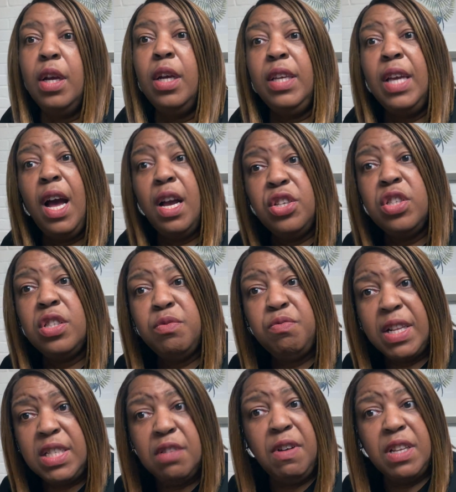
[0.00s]
Yeah, I just
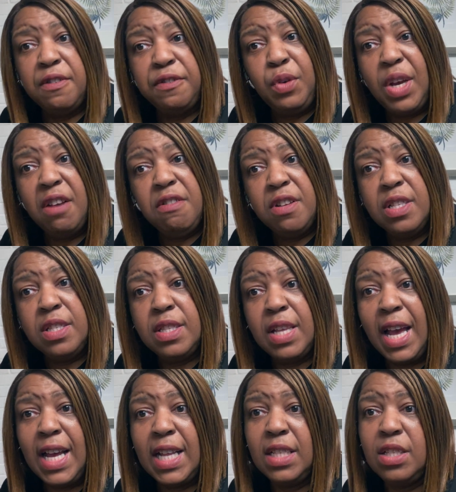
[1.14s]
had to run a few errands
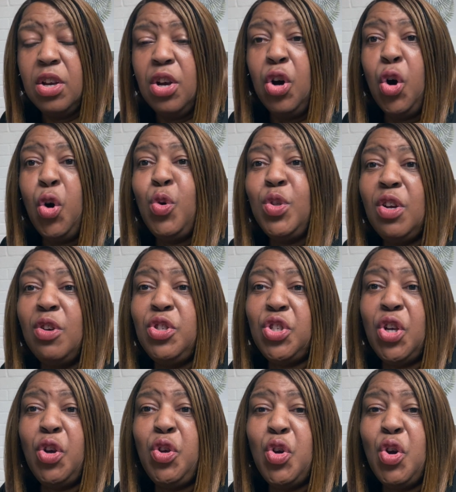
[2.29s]
and also
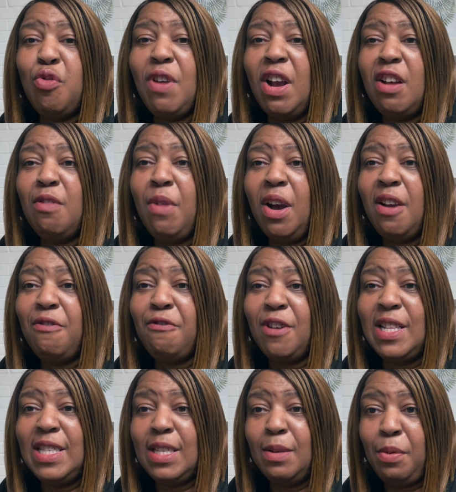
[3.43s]
show you around my
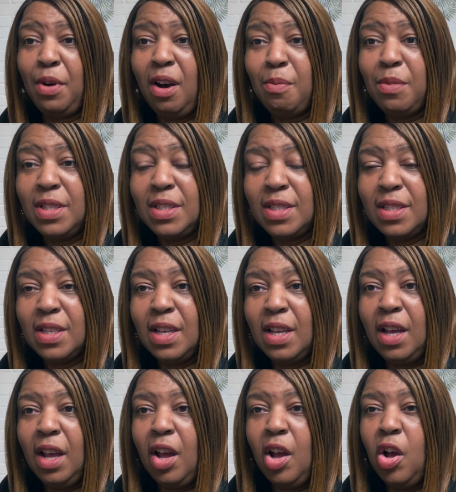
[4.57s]
friend's apartment.
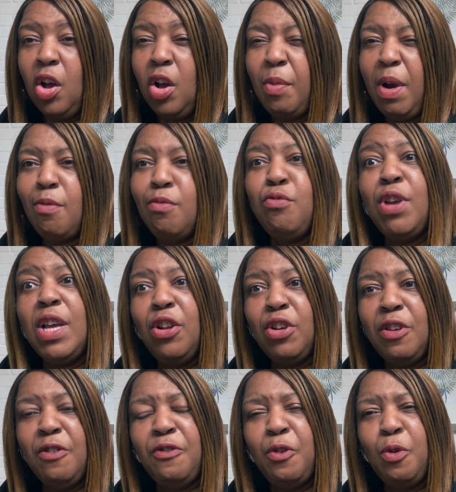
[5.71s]
Um, I'm really
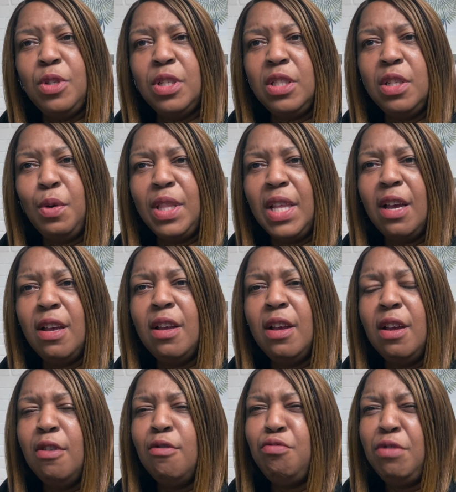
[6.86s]
looking forward to doing that,
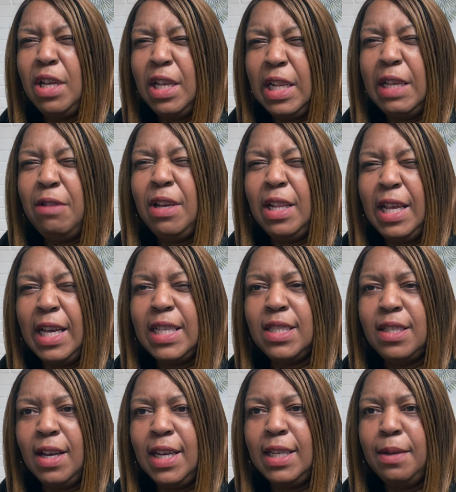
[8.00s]
really really
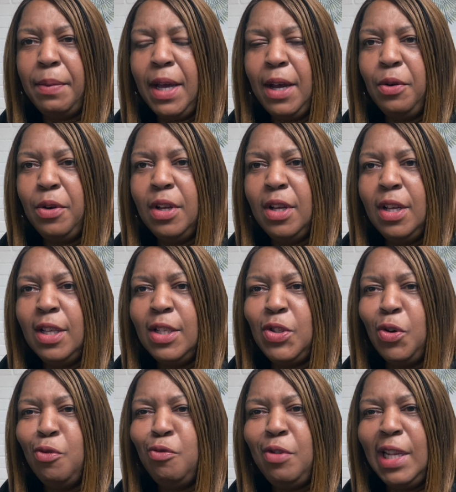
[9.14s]
excited about sort
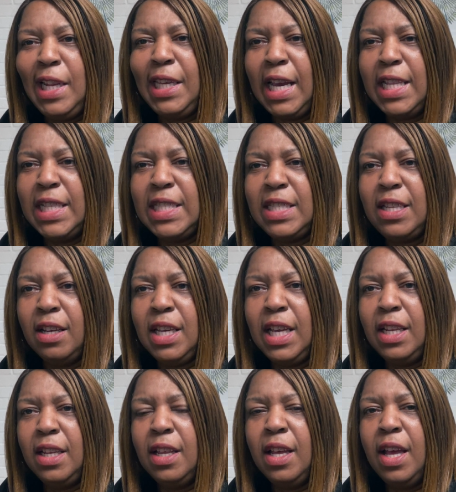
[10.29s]
of really getting stuck
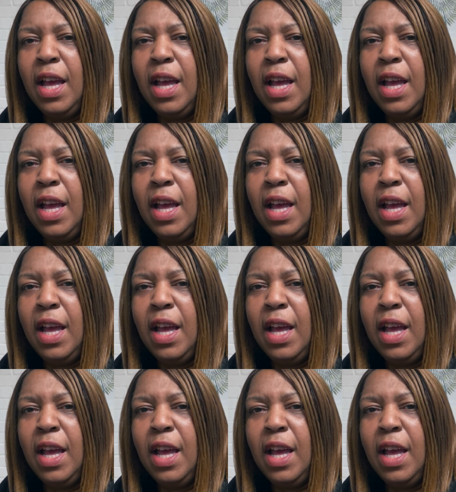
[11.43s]
in,